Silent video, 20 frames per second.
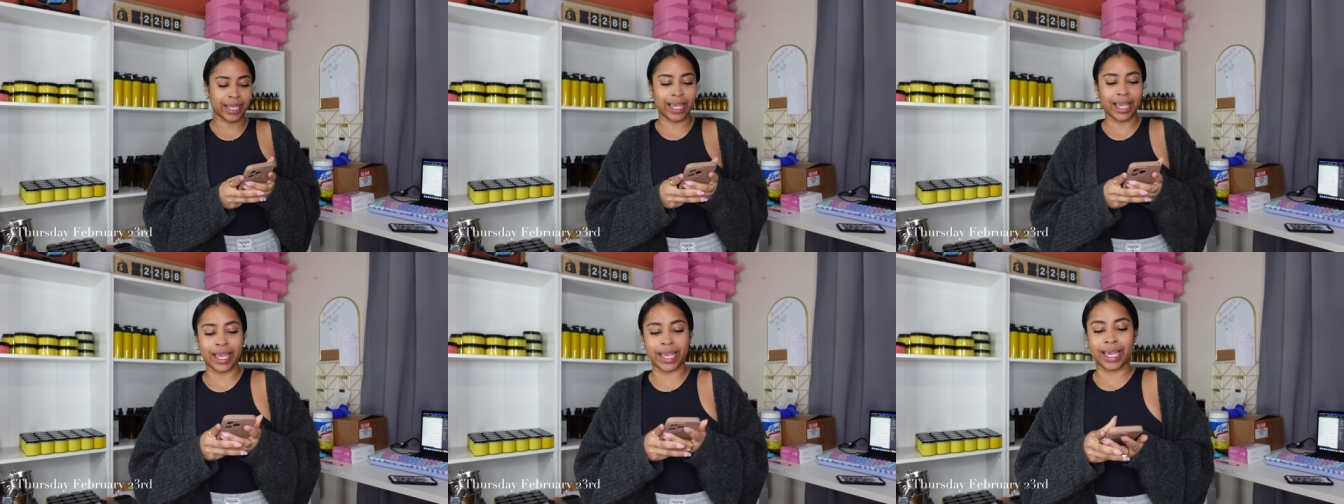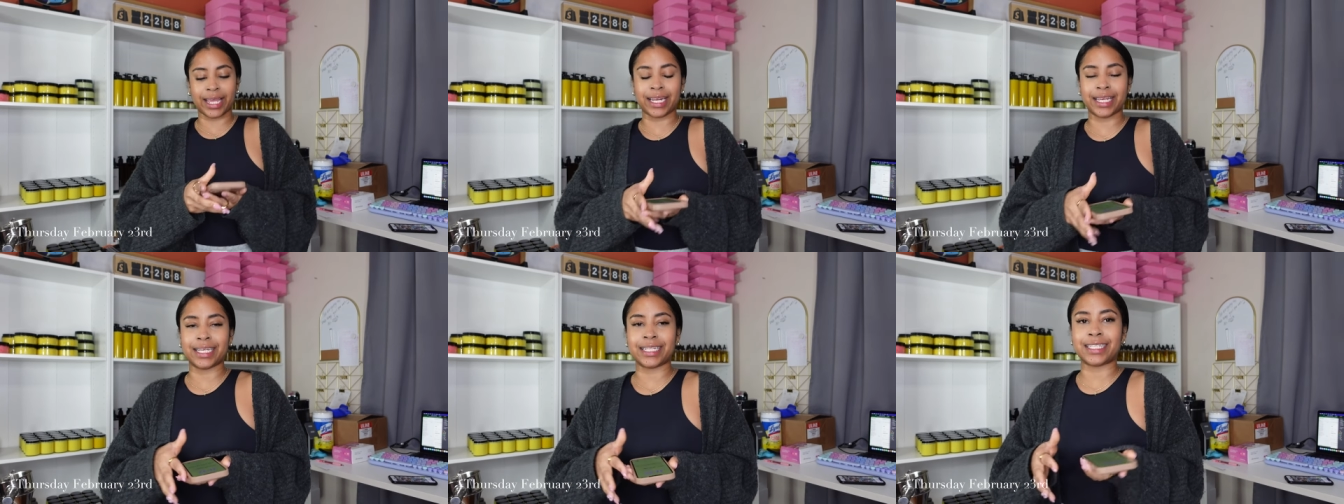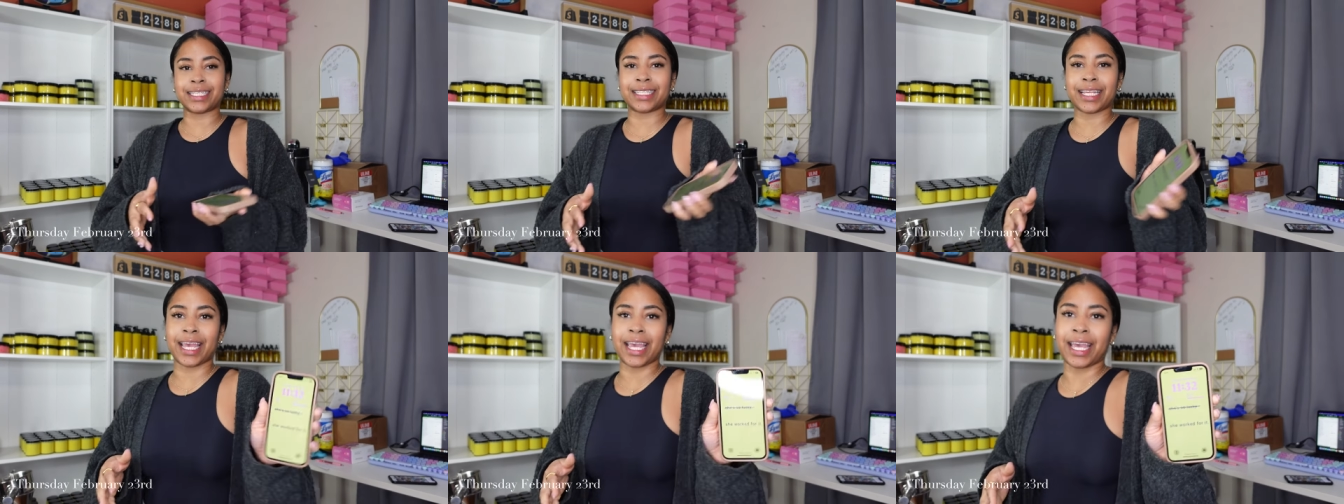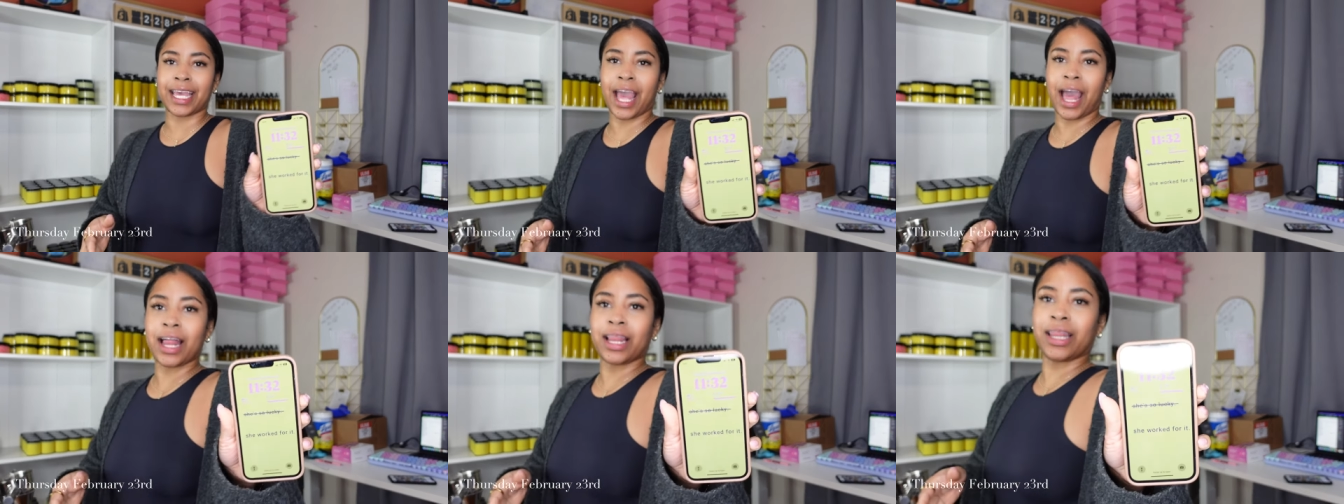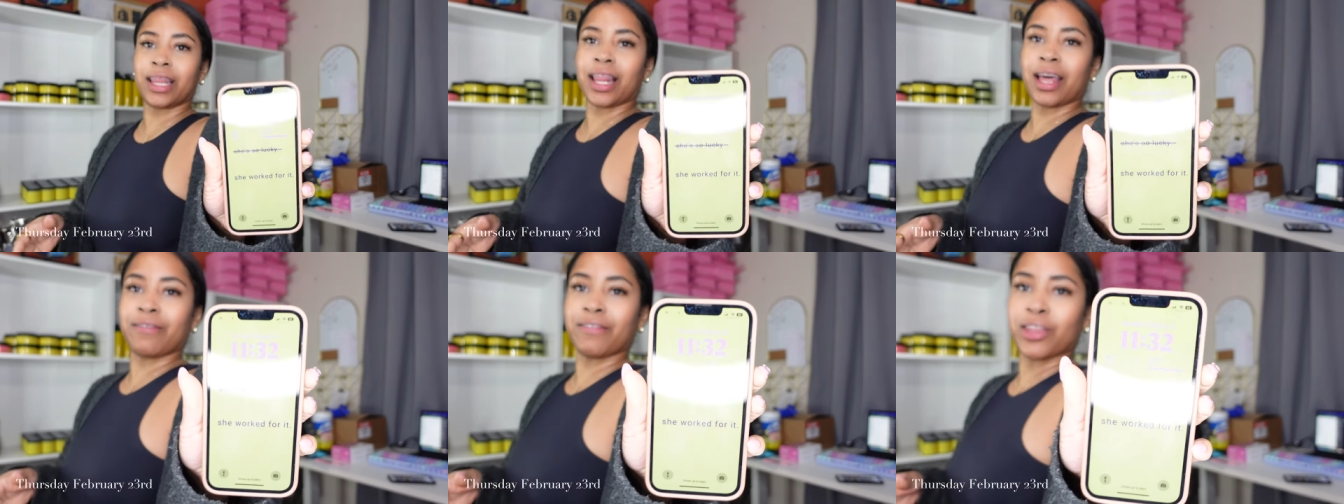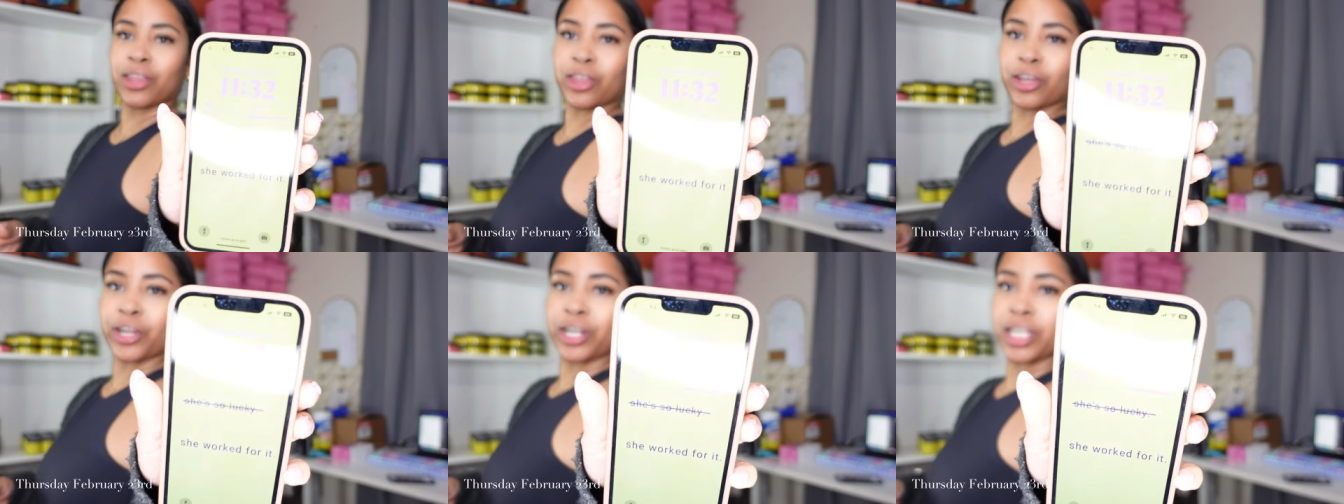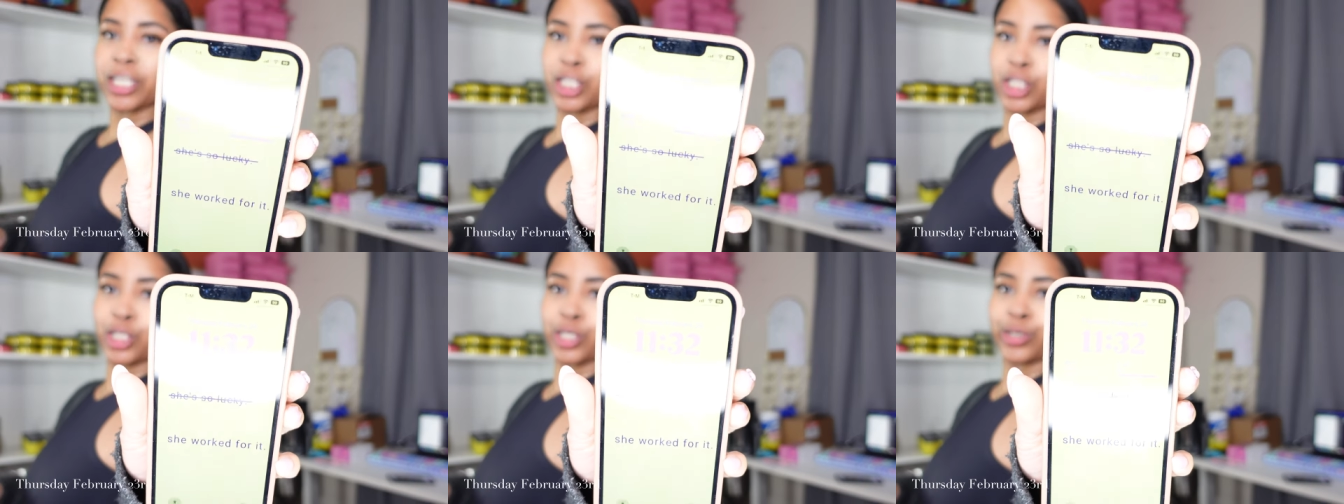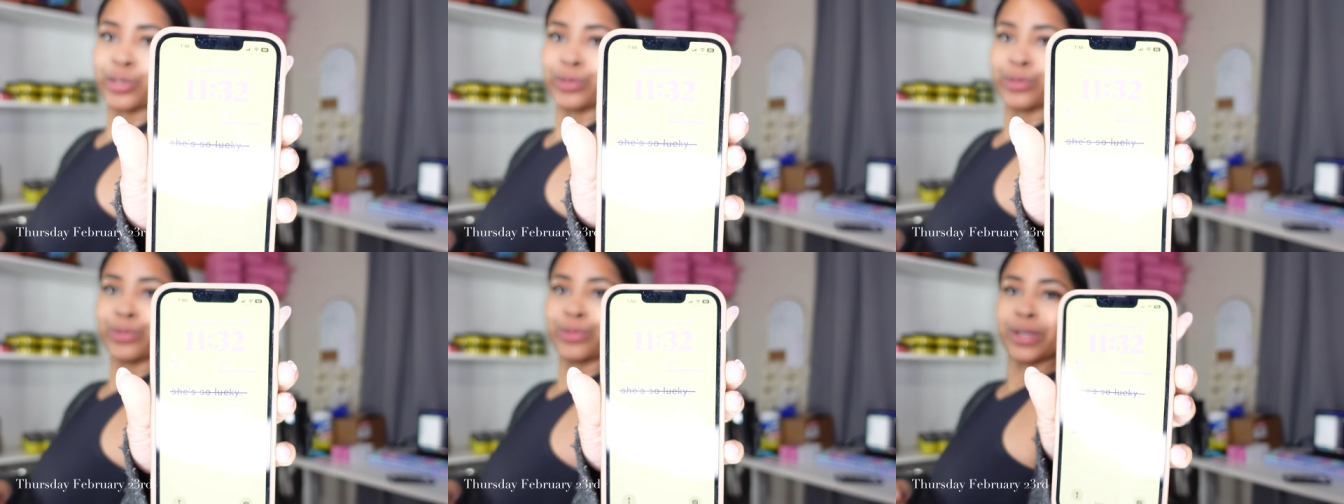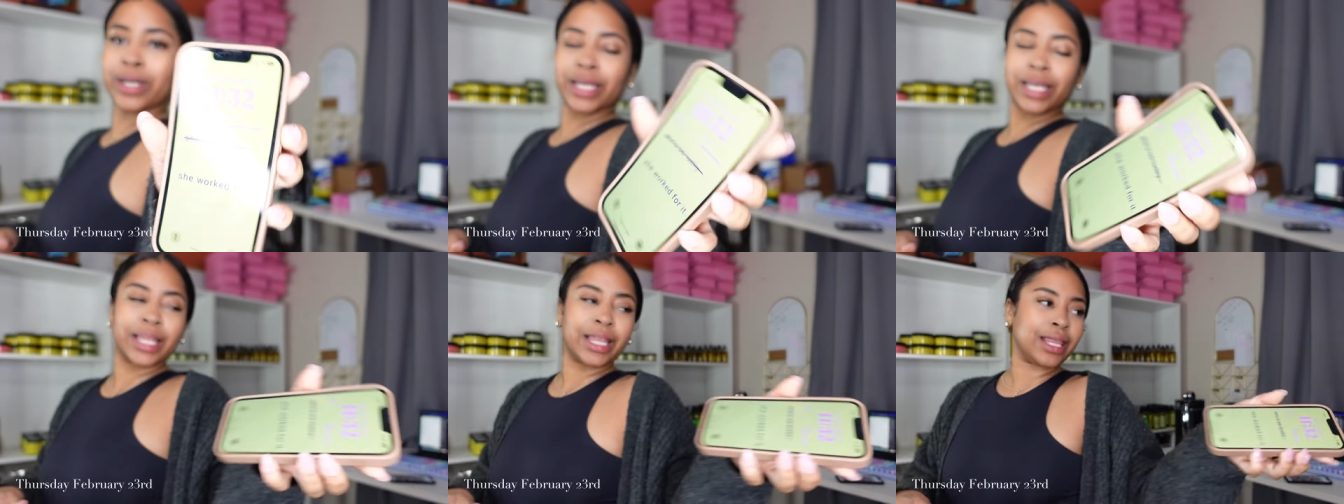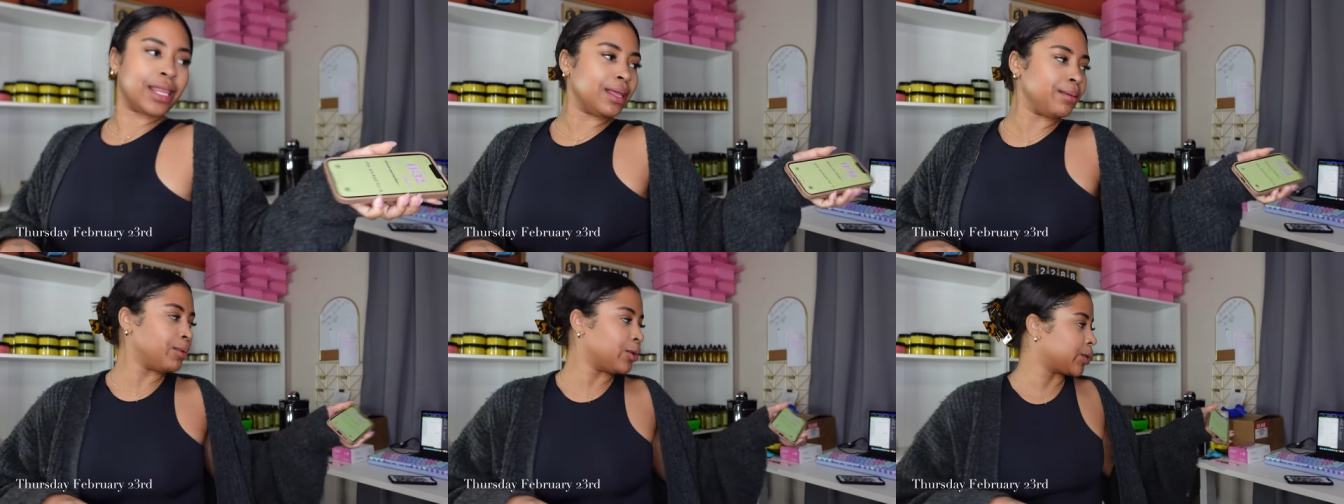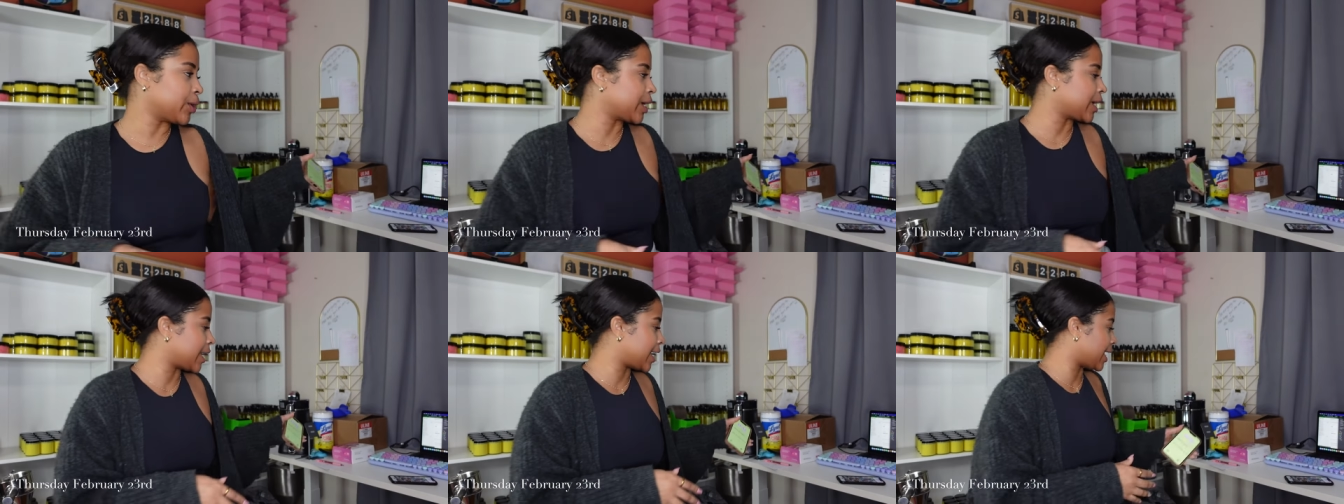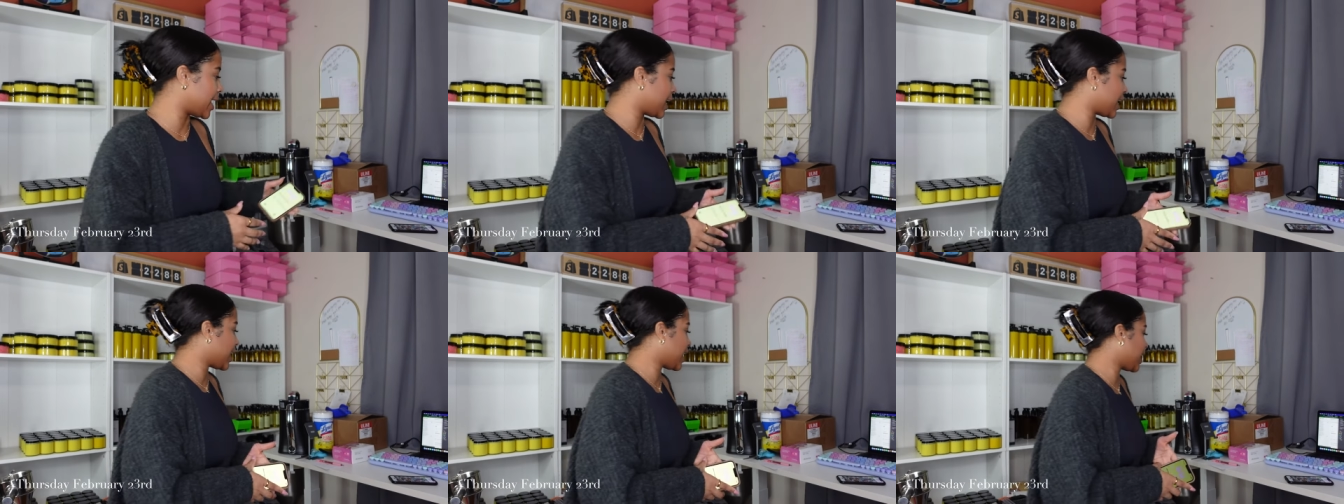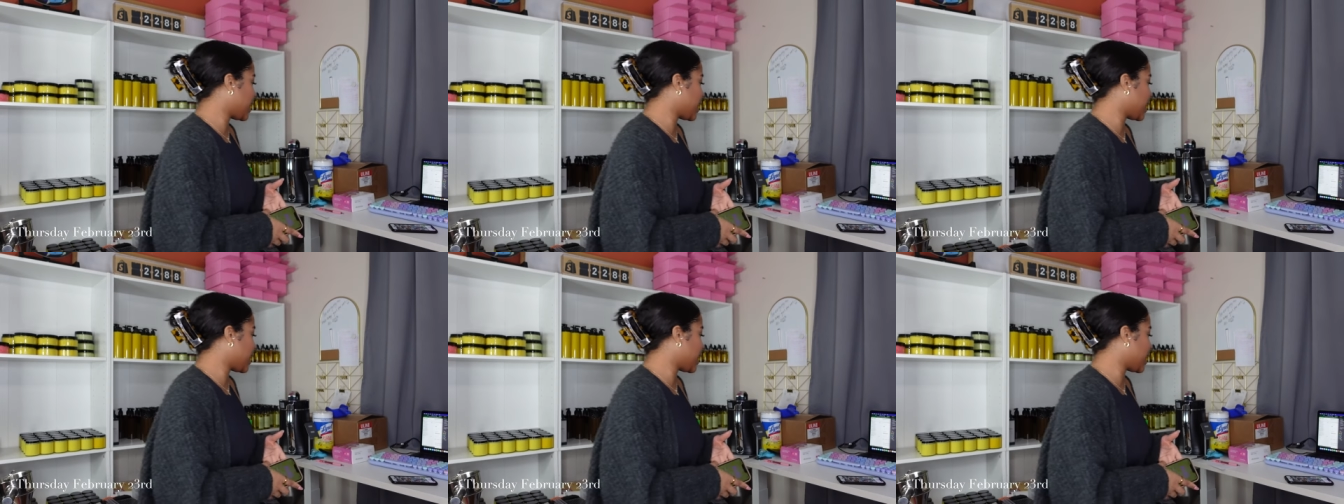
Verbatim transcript: and it's 11:32 in the morning.